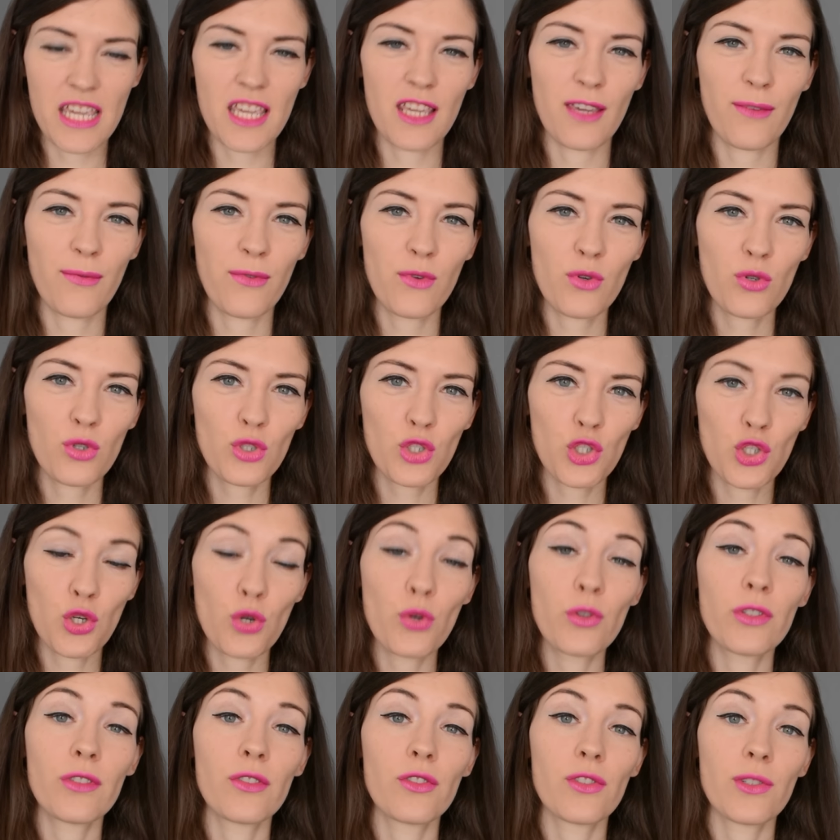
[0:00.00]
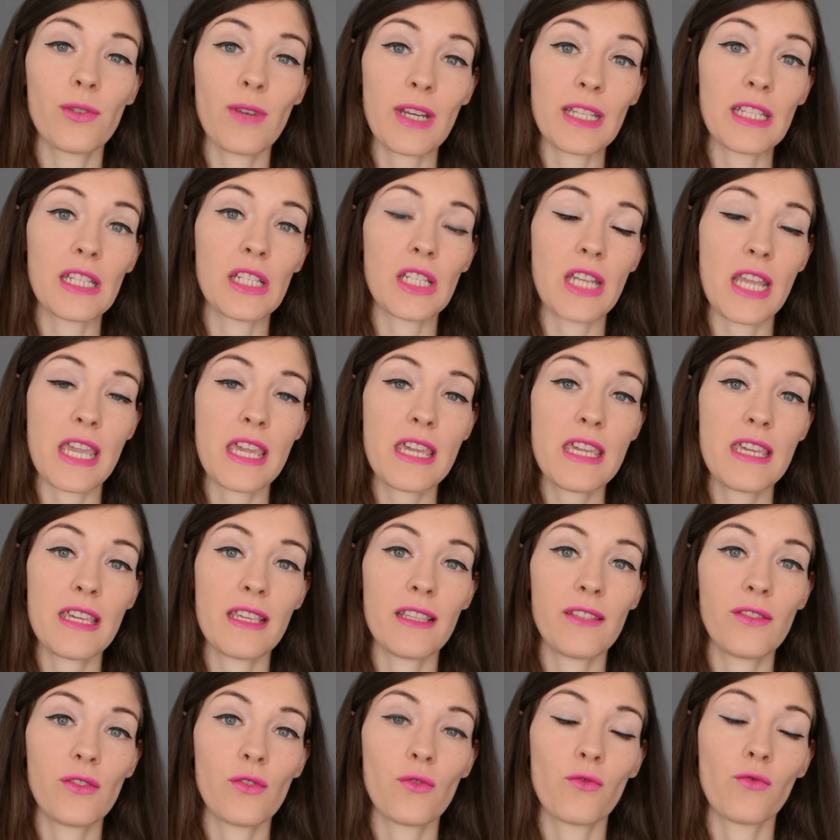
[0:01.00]
If your chosen strategy
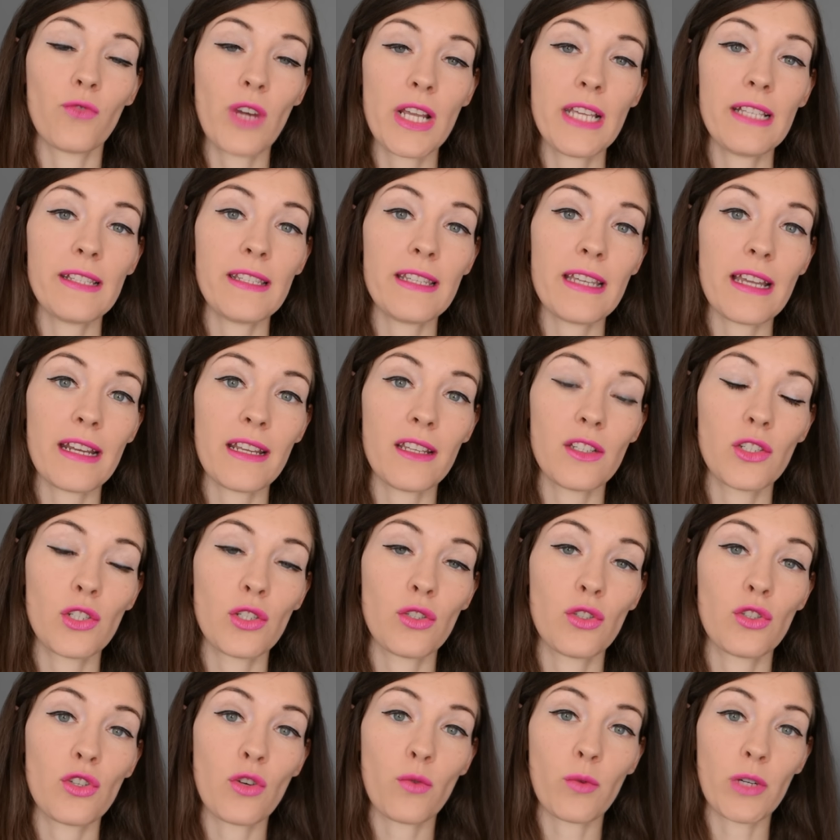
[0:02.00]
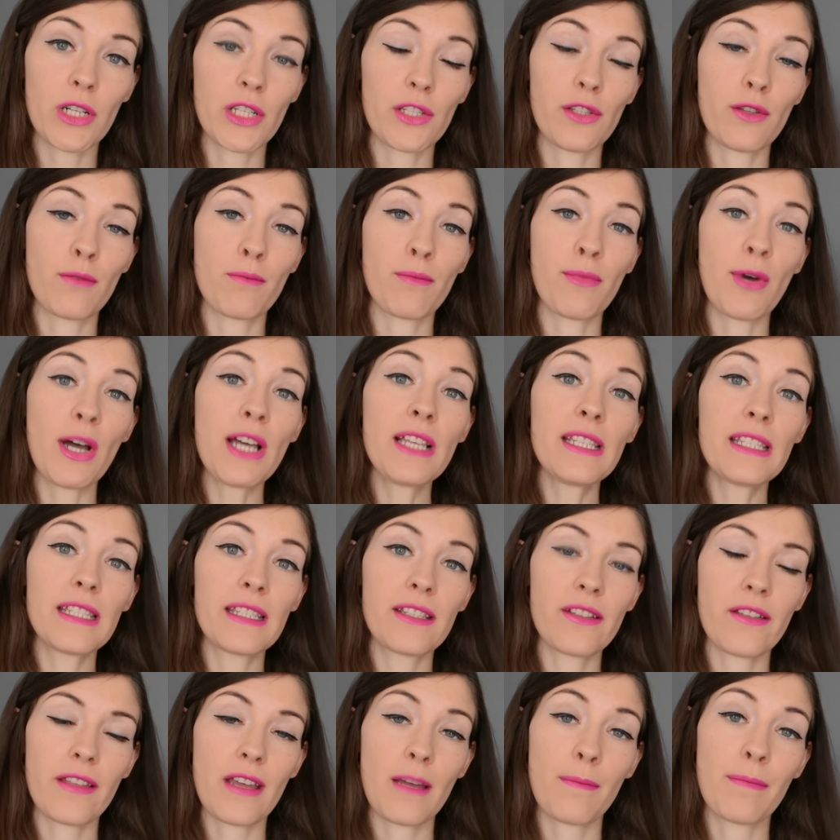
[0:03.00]
is to raise the attention towards the
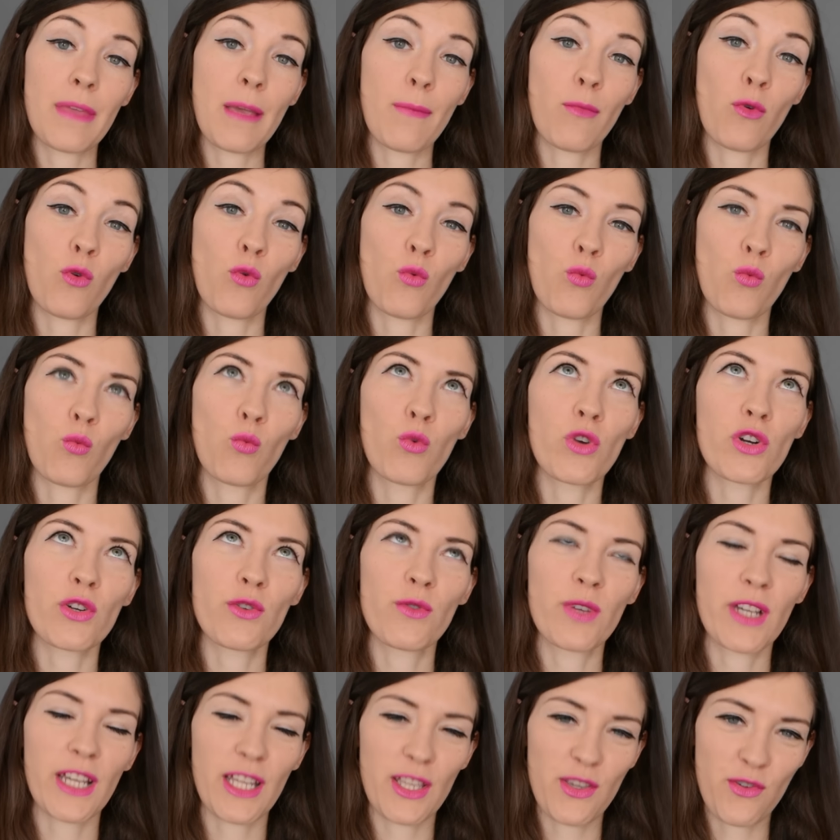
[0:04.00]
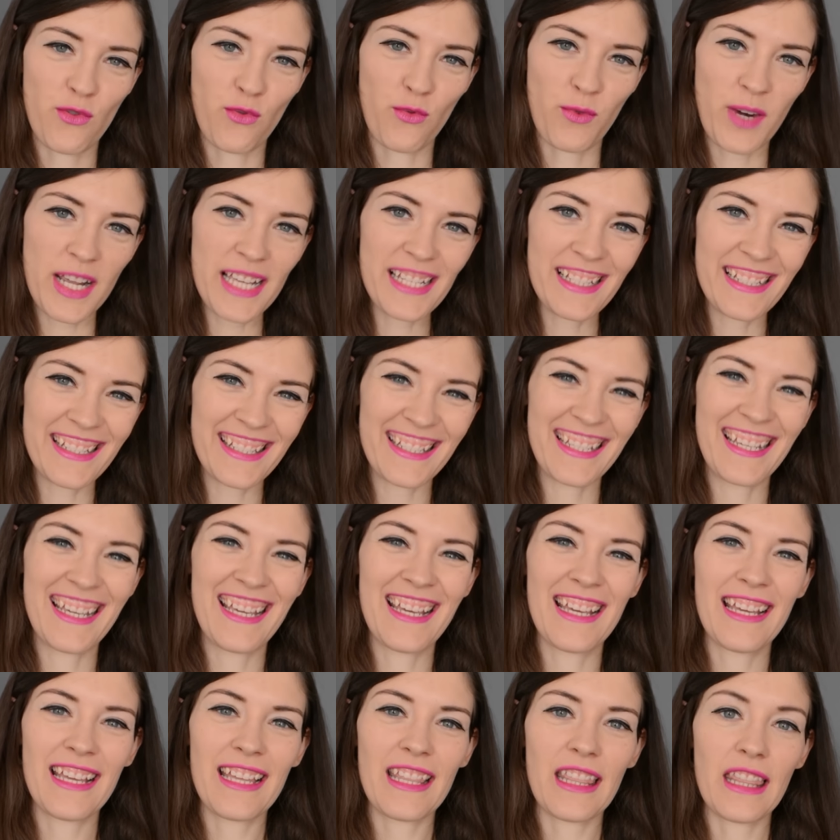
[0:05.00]
bust so that people won't look at your waist,
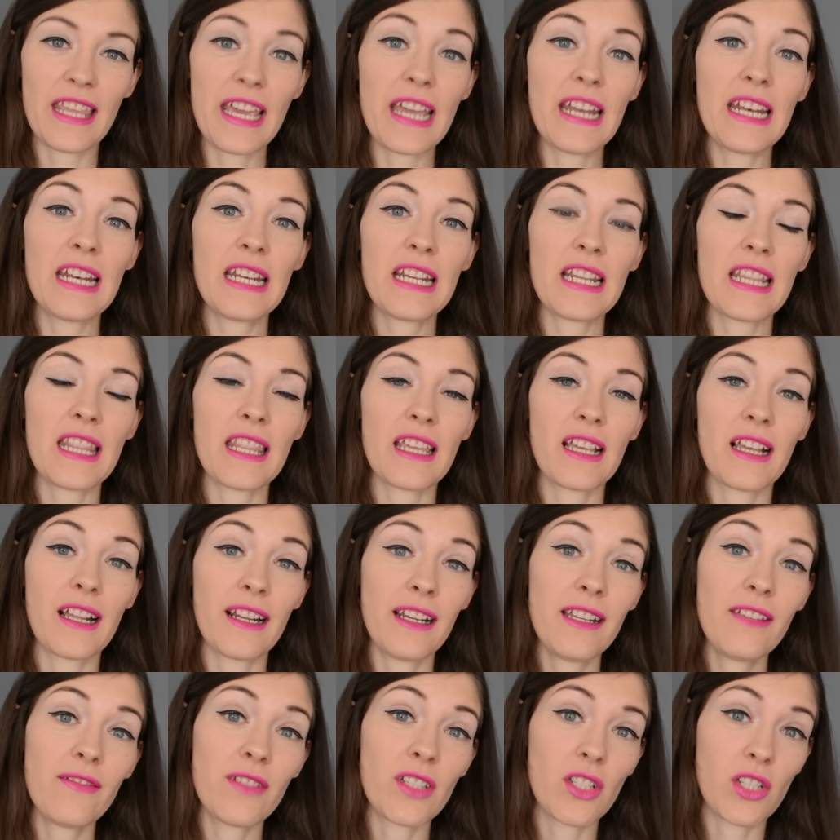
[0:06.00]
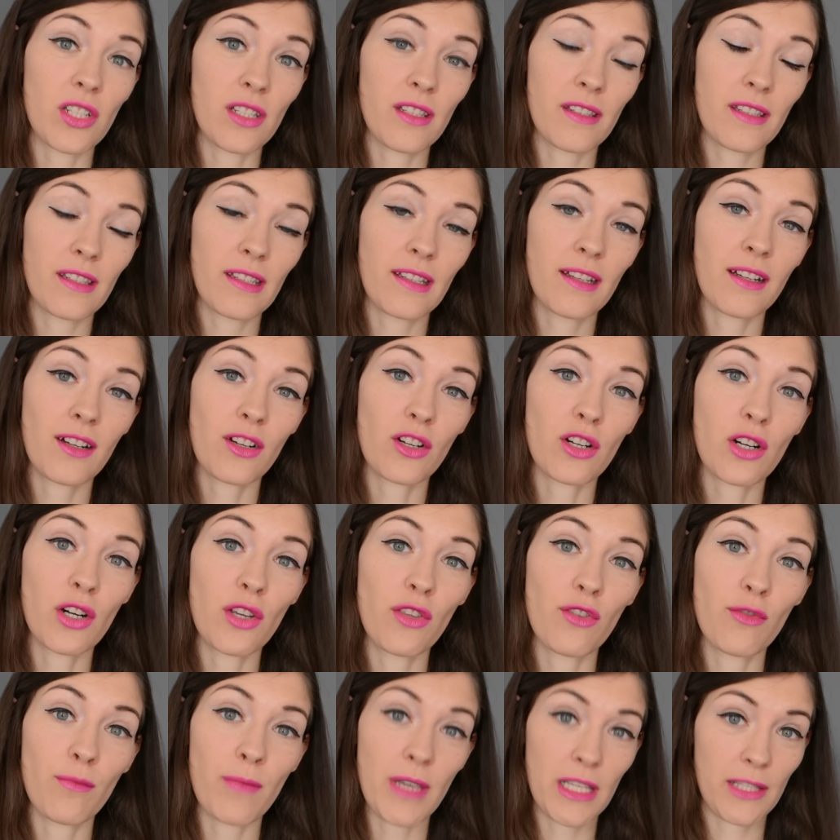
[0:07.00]
then cleavages are
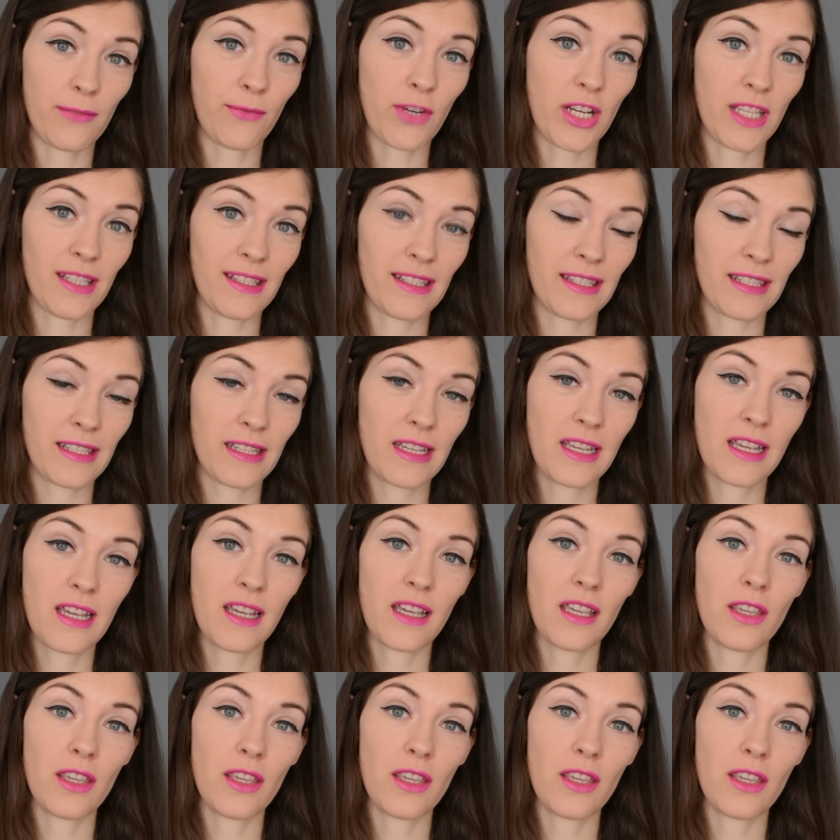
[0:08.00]
your best friends.